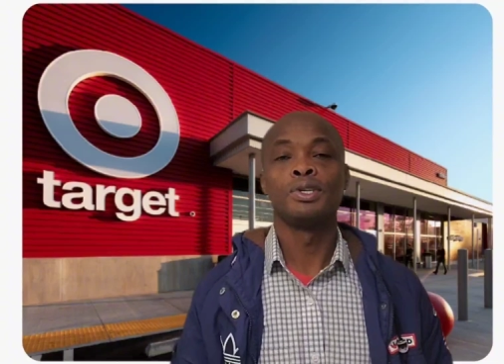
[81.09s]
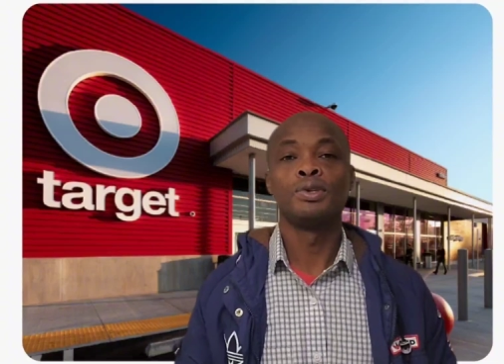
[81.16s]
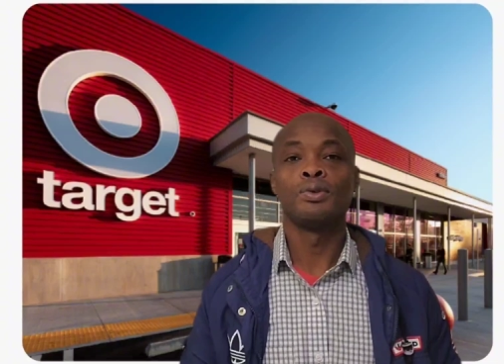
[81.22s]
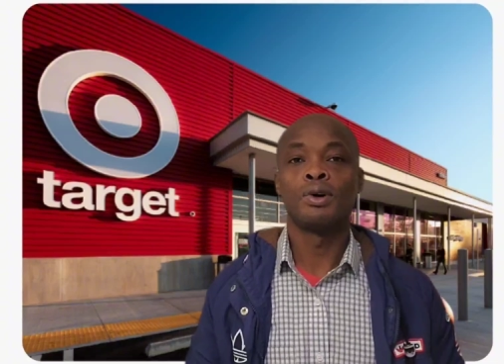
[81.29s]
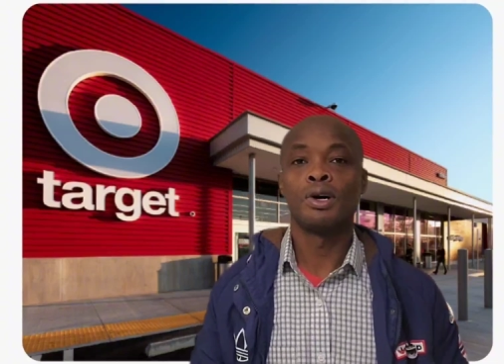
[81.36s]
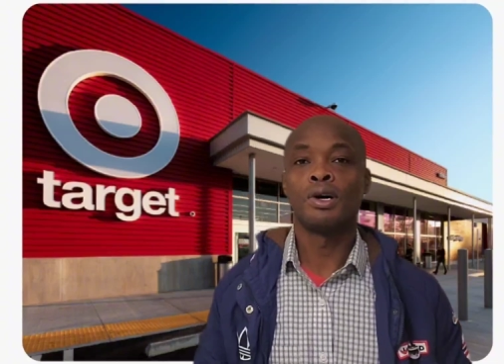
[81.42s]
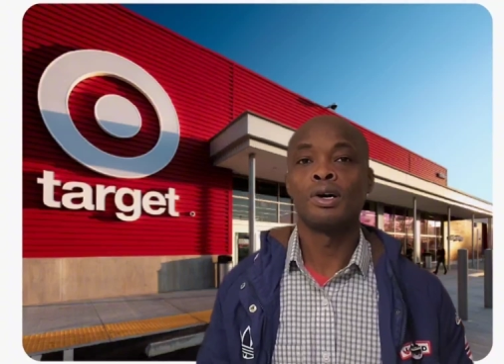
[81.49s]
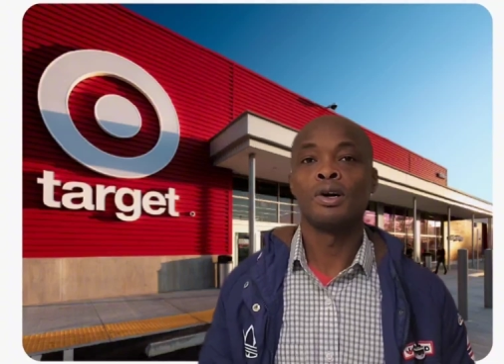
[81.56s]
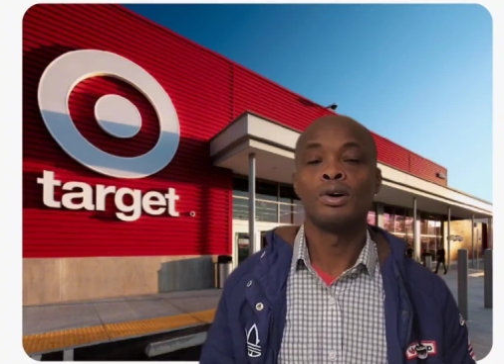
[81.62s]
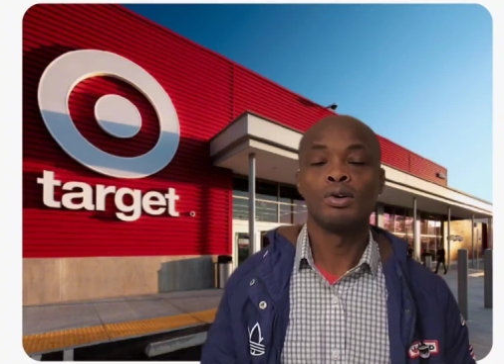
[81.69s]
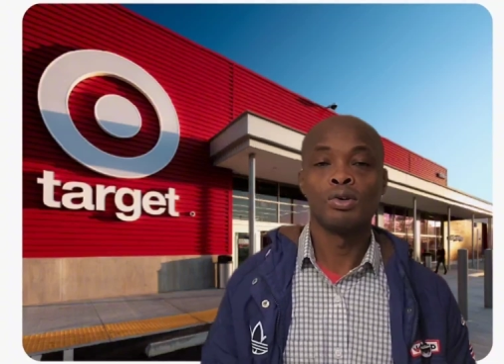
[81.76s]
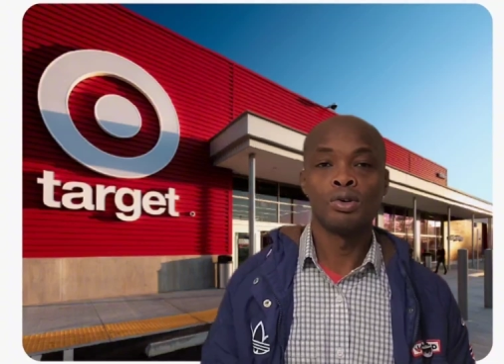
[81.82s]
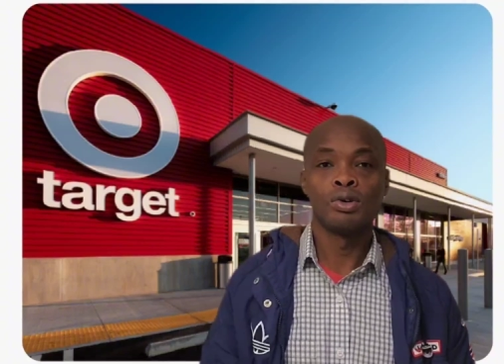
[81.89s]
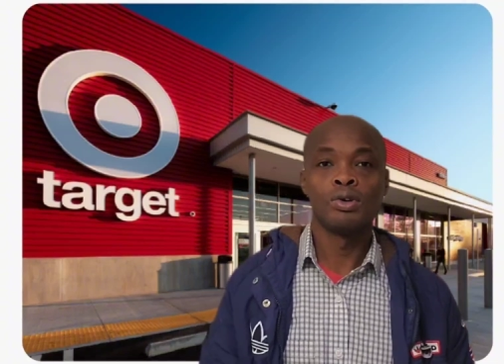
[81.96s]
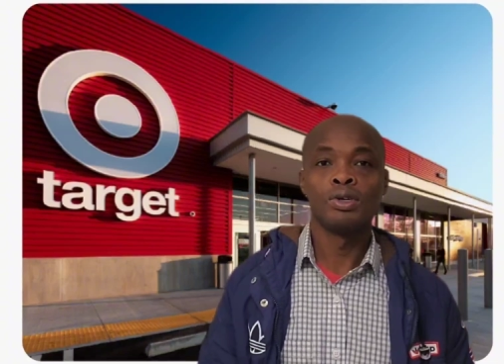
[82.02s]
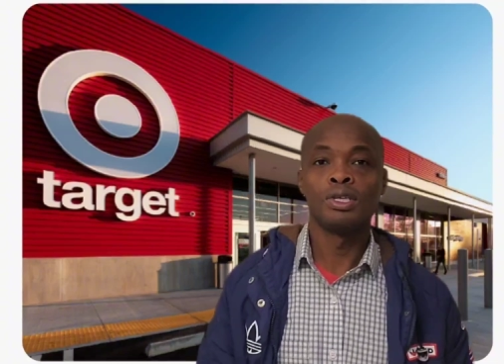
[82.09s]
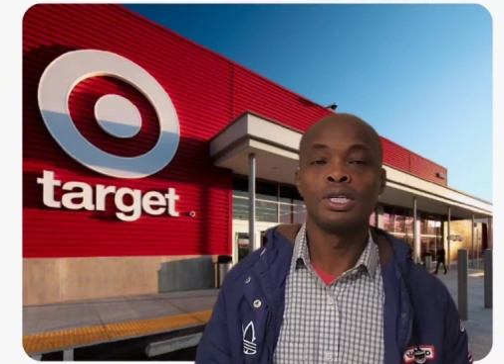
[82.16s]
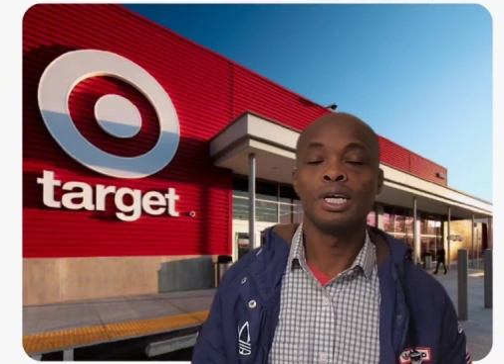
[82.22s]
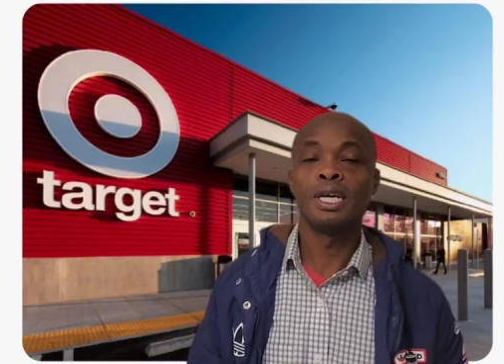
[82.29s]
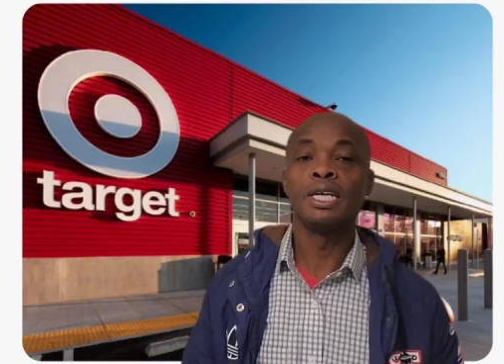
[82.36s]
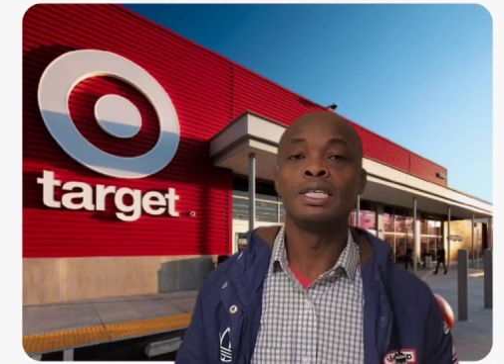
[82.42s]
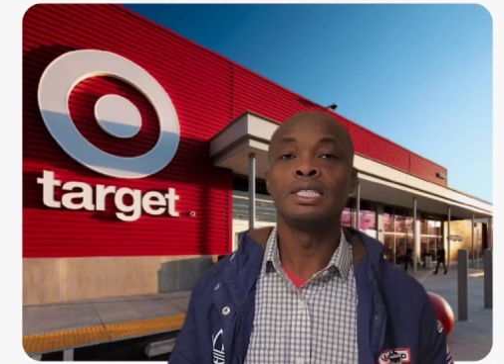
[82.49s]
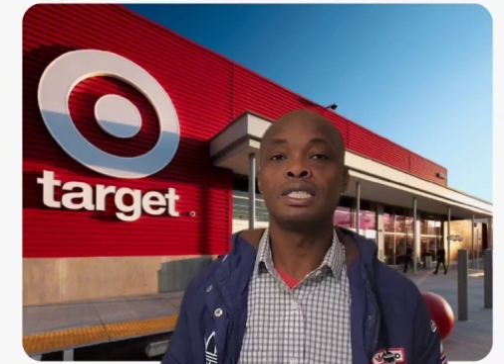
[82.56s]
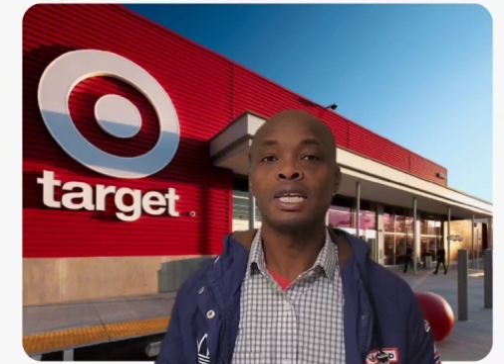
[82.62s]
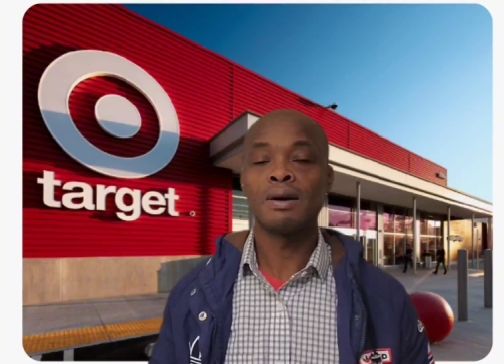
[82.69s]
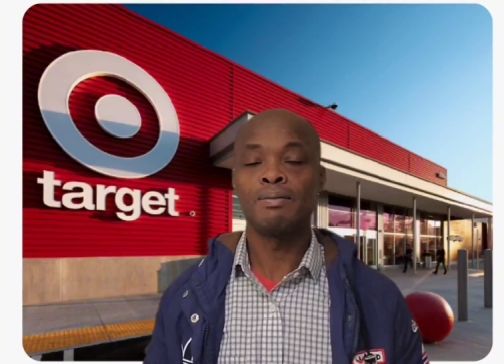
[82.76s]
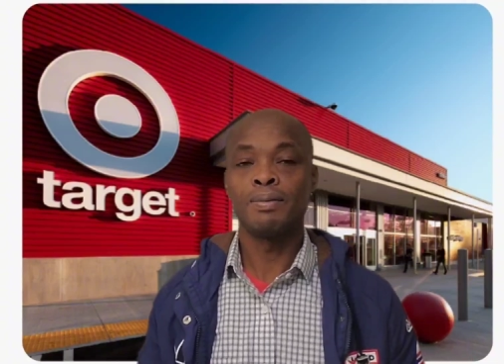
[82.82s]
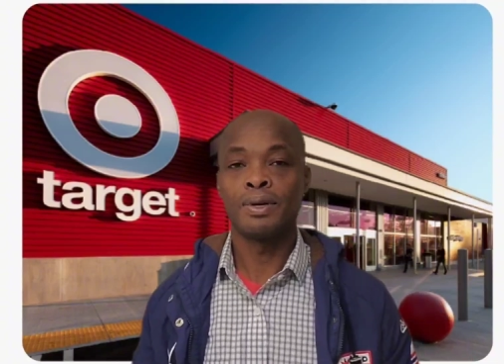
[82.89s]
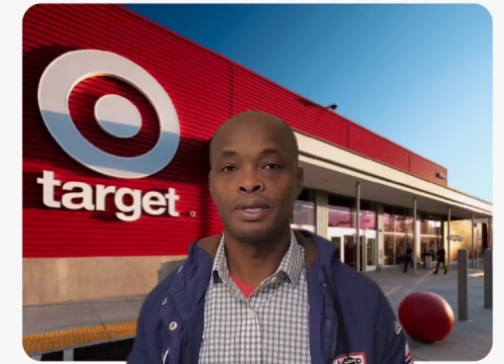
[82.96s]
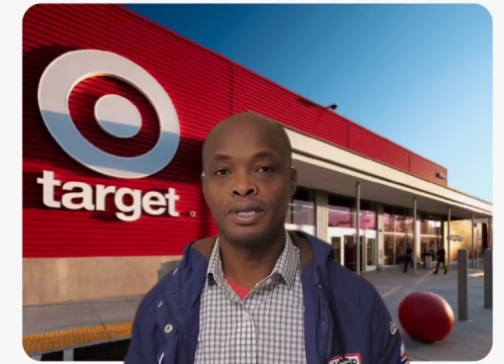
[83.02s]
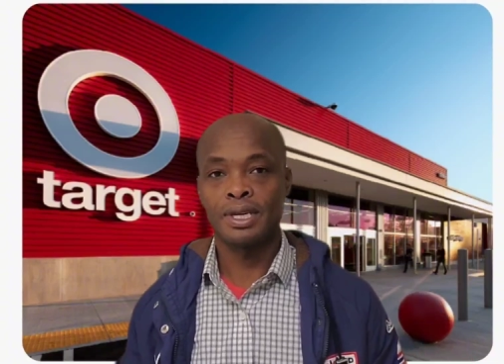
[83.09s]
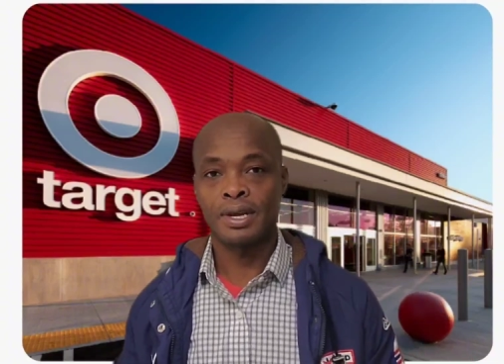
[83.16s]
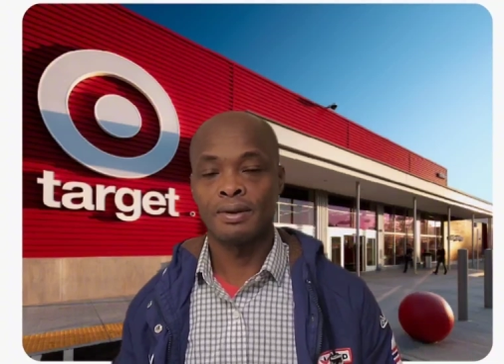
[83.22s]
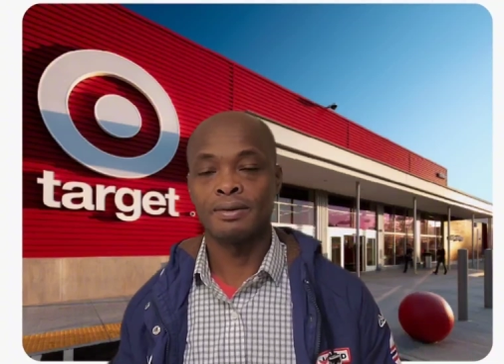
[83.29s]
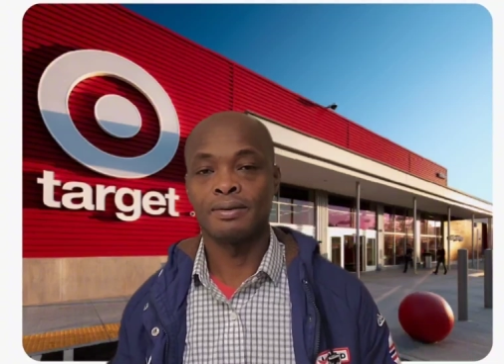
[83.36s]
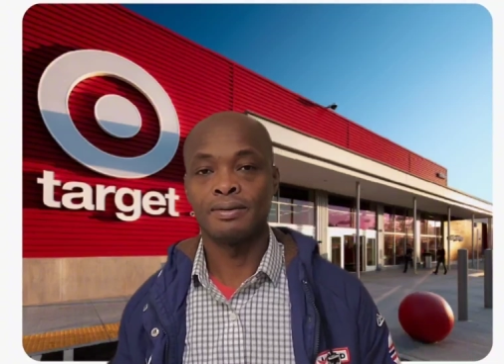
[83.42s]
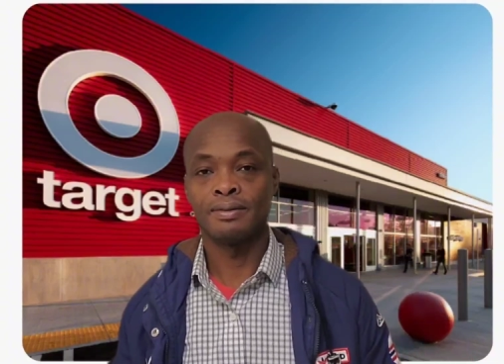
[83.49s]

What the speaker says: your own interpreter.